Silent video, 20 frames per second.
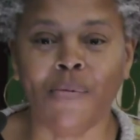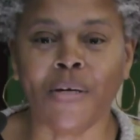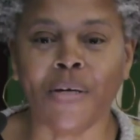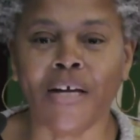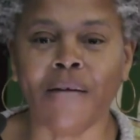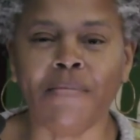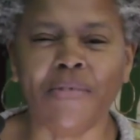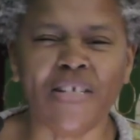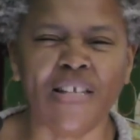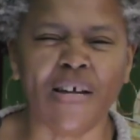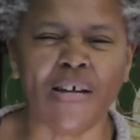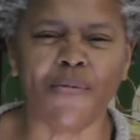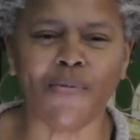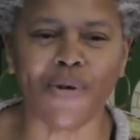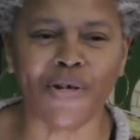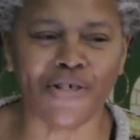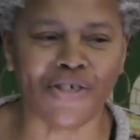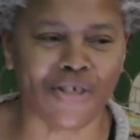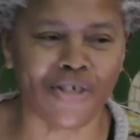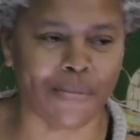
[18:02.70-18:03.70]
would come to their
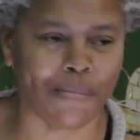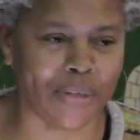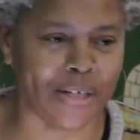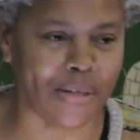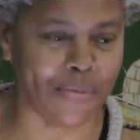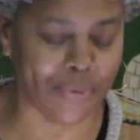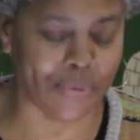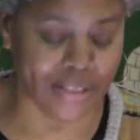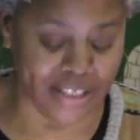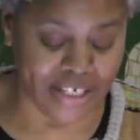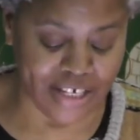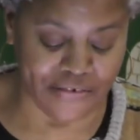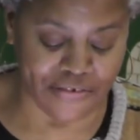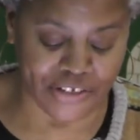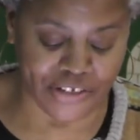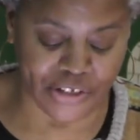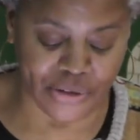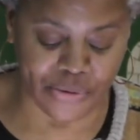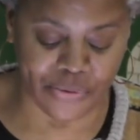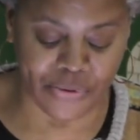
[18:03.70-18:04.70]
worship, but he would leave
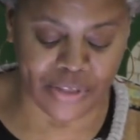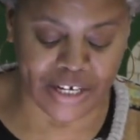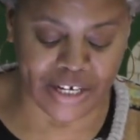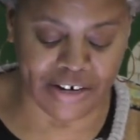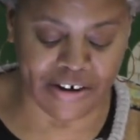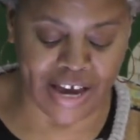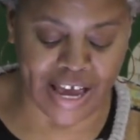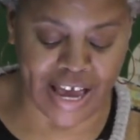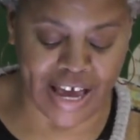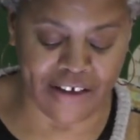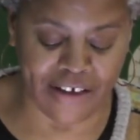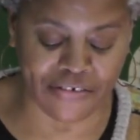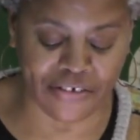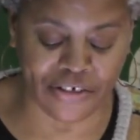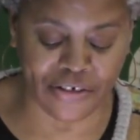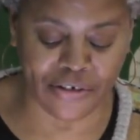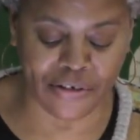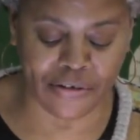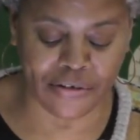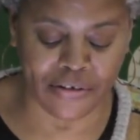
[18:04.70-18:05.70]
soon
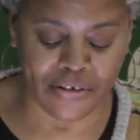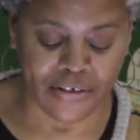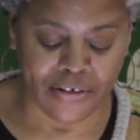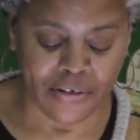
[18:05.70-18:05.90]
thereafter.